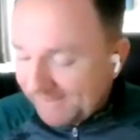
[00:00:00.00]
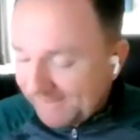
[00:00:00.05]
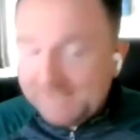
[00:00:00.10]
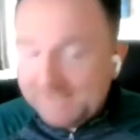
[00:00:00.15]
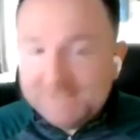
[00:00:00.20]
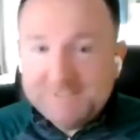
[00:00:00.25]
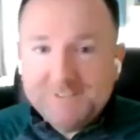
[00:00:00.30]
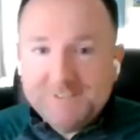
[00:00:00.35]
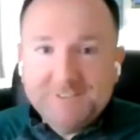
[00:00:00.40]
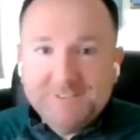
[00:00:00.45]
And
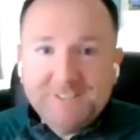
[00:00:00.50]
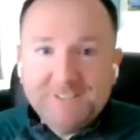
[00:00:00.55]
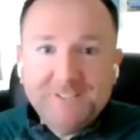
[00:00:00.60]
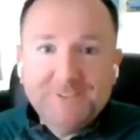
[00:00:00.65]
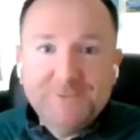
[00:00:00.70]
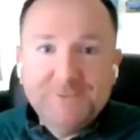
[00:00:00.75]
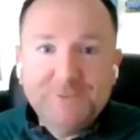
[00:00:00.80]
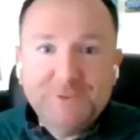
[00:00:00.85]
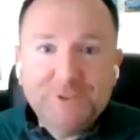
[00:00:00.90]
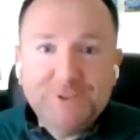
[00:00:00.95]
listen,
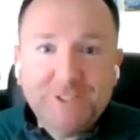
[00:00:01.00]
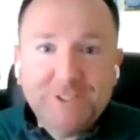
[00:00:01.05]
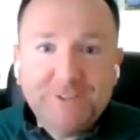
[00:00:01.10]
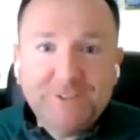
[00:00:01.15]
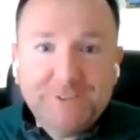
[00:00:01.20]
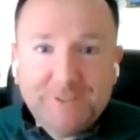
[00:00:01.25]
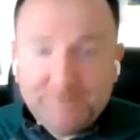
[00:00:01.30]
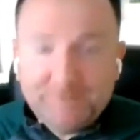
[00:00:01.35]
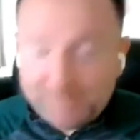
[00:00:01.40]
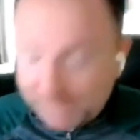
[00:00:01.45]
thanks for
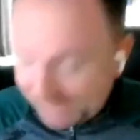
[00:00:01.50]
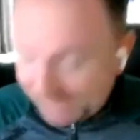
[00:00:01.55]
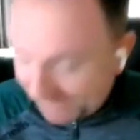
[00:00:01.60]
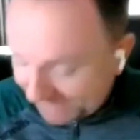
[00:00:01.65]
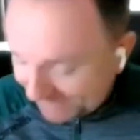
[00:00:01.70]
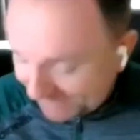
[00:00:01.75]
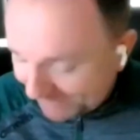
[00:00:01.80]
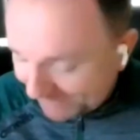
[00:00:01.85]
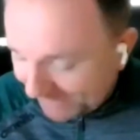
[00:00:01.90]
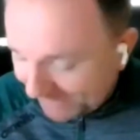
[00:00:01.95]
sharing that piece
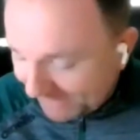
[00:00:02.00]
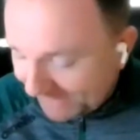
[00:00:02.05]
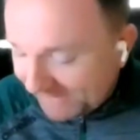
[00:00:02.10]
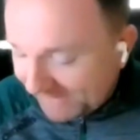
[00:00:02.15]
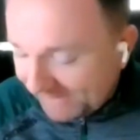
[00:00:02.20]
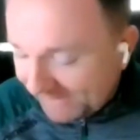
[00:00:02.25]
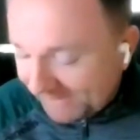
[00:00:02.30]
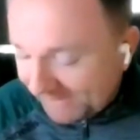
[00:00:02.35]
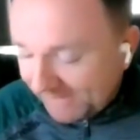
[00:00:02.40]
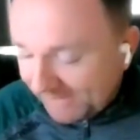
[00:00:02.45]
as well,
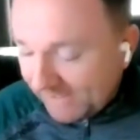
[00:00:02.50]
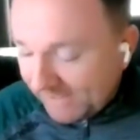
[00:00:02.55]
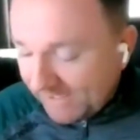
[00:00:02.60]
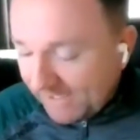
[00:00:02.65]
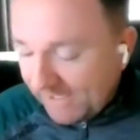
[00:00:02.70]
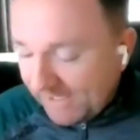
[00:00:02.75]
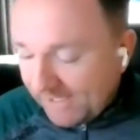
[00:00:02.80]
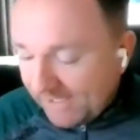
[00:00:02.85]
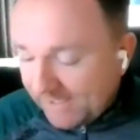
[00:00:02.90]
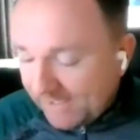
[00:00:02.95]
Andy.
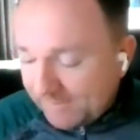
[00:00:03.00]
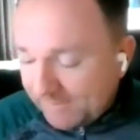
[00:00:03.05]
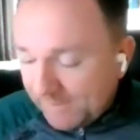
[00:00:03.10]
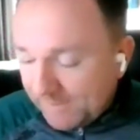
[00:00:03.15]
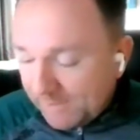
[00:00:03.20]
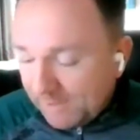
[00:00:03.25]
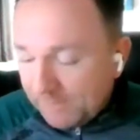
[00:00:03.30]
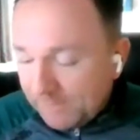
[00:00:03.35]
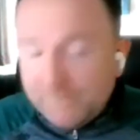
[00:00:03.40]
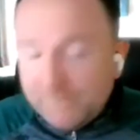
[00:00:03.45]

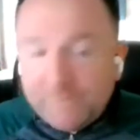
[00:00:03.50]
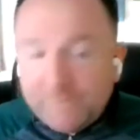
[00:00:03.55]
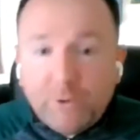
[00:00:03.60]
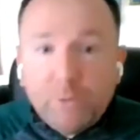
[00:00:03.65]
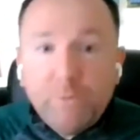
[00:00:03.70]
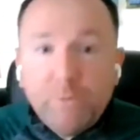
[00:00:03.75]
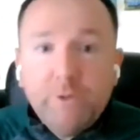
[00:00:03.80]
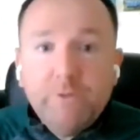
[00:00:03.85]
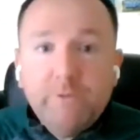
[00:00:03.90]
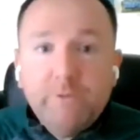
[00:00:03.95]

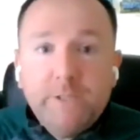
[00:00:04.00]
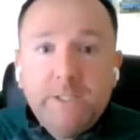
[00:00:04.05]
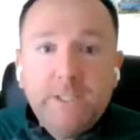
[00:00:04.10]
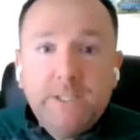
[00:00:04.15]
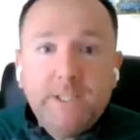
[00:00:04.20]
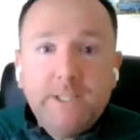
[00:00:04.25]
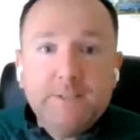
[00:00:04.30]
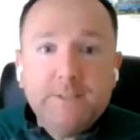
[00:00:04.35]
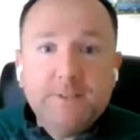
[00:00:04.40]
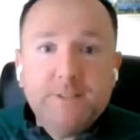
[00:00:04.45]
Before we
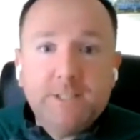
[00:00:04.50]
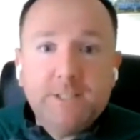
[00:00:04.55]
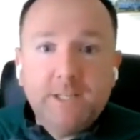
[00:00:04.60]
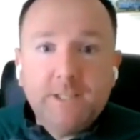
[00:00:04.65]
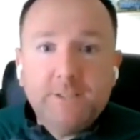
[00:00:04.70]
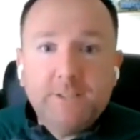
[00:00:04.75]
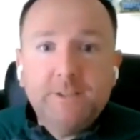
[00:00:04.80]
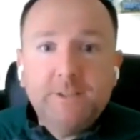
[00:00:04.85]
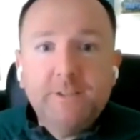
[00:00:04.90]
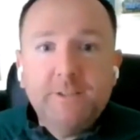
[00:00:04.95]
really get
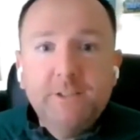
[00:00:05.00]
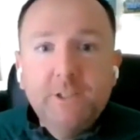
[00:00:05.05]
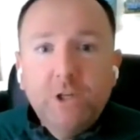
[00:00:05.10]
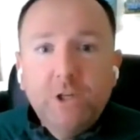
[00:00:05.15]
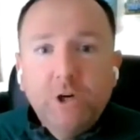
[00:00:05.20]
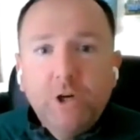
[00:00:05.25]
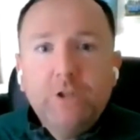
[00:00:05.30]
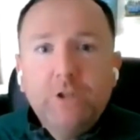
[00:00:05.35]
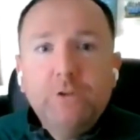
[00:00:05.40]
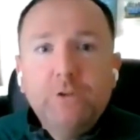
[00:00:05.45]
started,
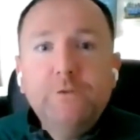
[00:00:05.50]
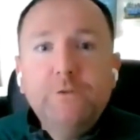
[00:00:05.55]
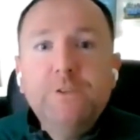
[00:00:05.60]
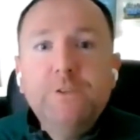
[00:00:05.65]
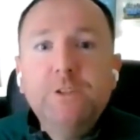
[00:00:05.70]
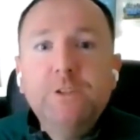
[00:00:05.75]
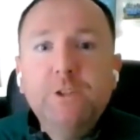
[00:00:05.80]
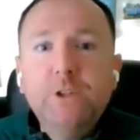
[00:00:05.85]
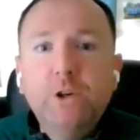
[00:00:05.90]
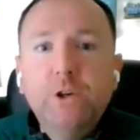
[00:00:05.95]
I'd love
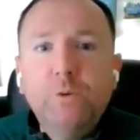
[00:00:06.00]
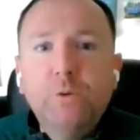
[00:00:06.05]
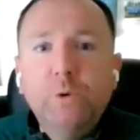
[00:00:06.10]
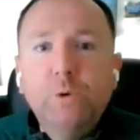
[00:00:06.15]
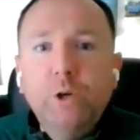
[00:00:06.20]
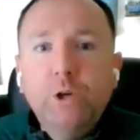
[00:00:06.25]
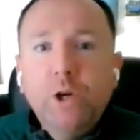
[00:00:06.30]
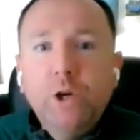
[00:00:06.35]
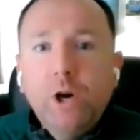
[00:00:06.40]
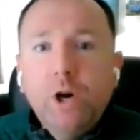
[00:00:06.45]
to
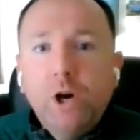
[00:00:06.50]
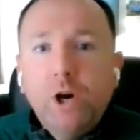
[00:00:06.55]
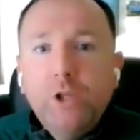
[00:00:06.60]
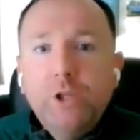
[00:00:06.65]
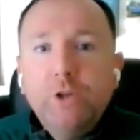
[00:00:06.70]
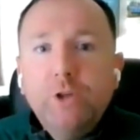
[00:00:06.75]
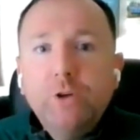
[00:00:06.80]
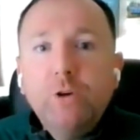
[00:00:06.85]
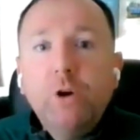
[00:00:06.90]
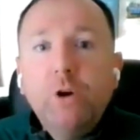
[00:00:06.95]
know
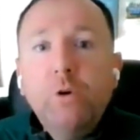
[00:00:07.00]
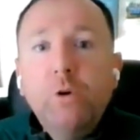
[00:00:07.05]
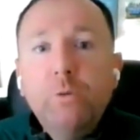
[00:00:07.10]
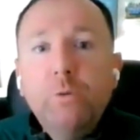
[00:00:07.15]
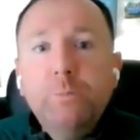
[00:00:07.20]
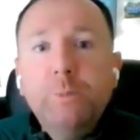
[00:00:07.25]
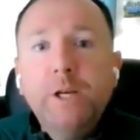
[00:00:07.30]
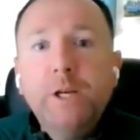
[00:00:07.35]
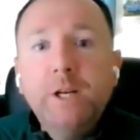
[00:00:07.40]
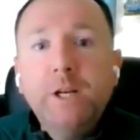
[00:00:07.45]
your
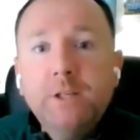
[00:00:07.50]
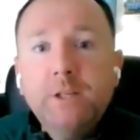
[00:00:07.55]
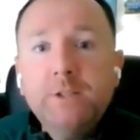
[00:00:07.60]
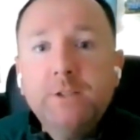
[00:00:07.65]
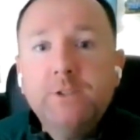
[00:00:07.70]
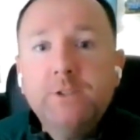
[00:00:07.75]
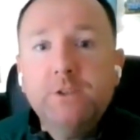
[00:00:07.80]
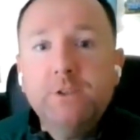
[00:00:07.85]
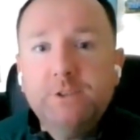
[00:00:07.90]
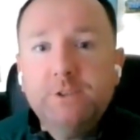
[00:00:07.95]
own
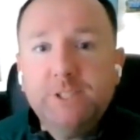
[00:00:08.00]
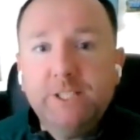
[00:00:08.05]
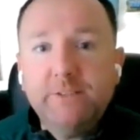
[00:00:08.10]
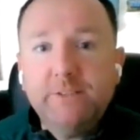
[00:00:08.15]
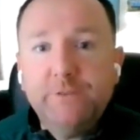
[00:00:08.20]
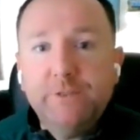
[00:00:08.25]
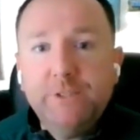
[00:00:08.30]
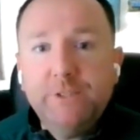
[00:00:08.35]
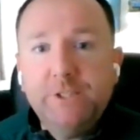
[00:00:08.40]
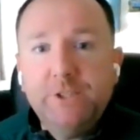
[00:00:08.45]
personal
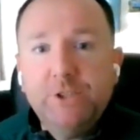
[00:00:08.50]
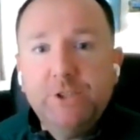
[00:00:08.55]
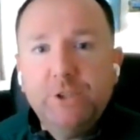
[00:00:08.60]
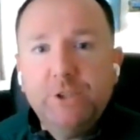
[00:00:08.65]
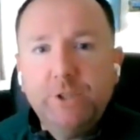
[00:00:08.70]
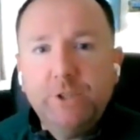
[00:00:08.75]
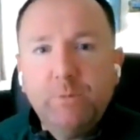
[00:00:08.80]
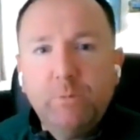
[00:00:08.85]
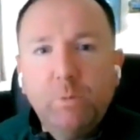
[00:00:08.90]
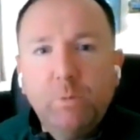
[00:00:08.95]

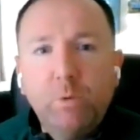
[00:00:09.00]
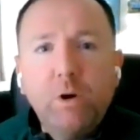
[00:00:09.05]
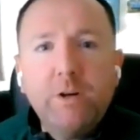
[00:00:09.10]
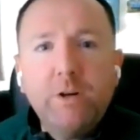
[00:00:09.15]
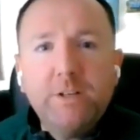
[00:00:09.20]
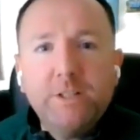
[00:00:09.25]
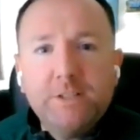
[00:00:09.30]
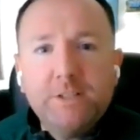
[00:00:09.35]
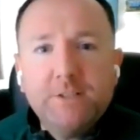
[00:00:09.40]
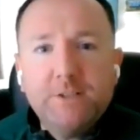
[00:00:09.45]
definition on
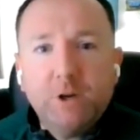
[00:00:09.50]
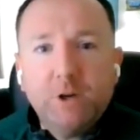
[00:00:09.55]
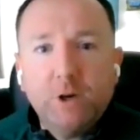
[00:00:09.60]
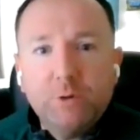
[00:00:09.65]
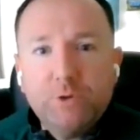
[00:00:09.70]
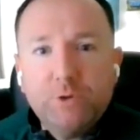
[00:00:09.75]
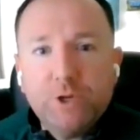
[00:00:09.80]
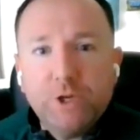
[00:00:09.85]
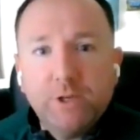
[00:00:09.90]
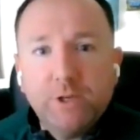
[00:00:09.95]
what is
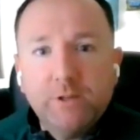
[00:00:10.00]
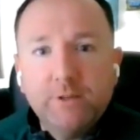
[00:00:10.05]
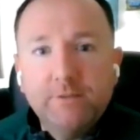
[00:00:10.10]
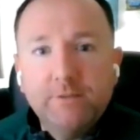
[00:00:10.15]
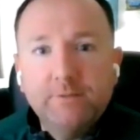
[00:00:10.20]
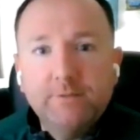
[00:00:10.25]
coaching.